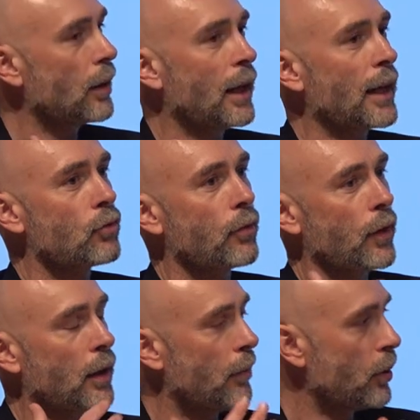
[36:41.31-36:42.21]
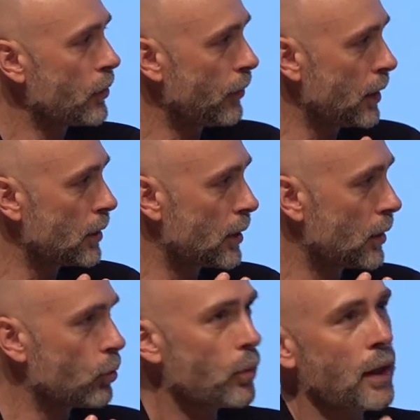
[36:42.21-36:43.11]
electrify their bus fleets
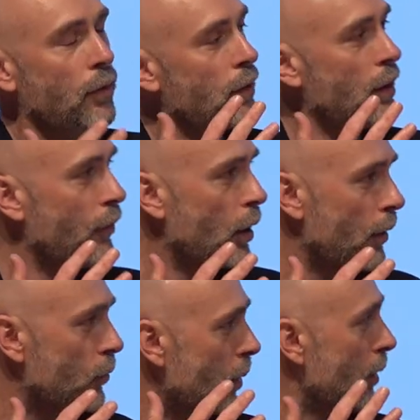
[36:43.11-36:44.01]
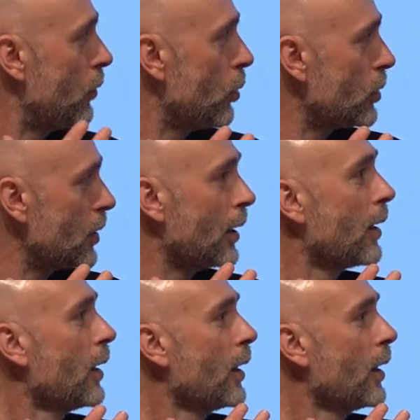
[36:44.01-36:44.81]
until 2035, 2040.